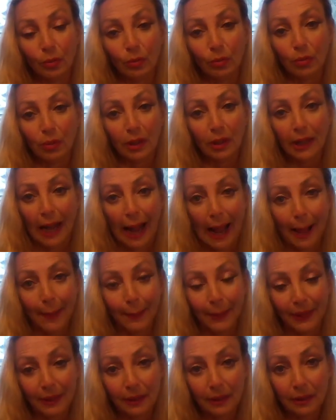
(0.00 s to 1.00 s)
what
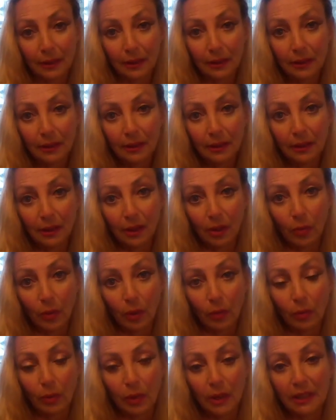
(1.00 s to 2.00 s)
happened,
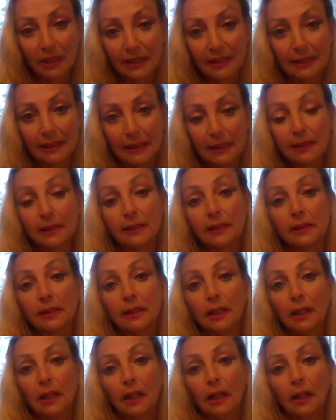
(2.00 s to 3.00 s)
what is this,
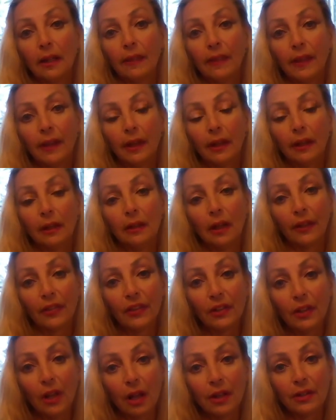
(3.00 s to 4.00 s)
that
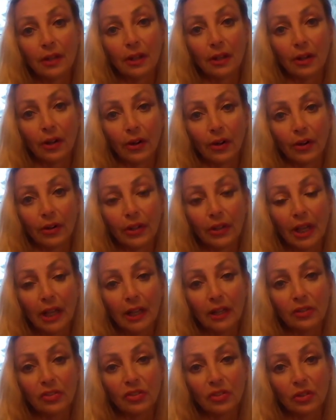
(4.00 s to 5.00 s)
nothing got done on our
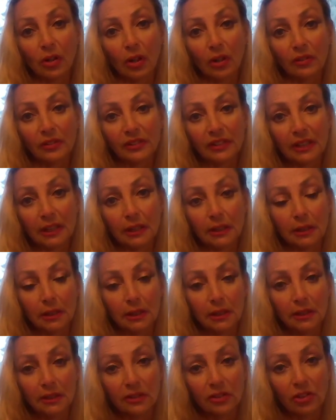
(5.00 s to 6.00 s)
case, and all of a
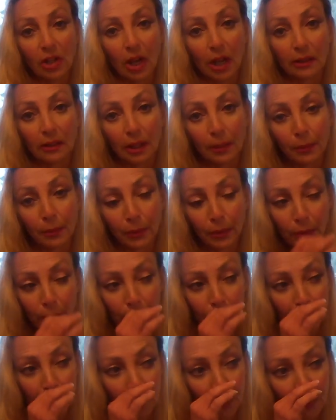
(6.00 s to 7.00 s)
sudden he's shacked up with her
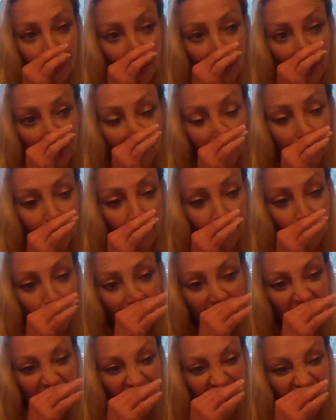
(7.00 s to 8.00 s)
in this motel room for
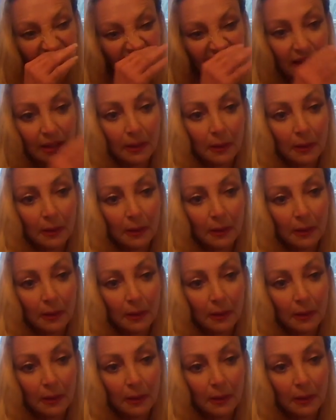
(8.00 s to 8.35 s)
3 days,